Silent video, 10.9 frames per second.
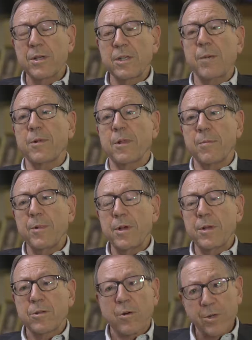some of them
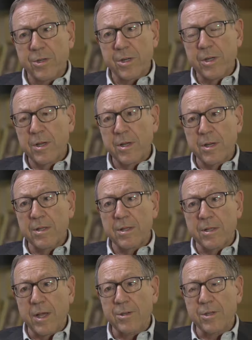tortured in
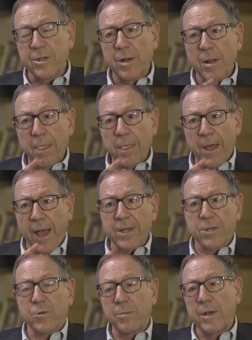detention
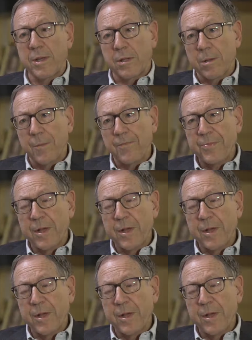as we meet.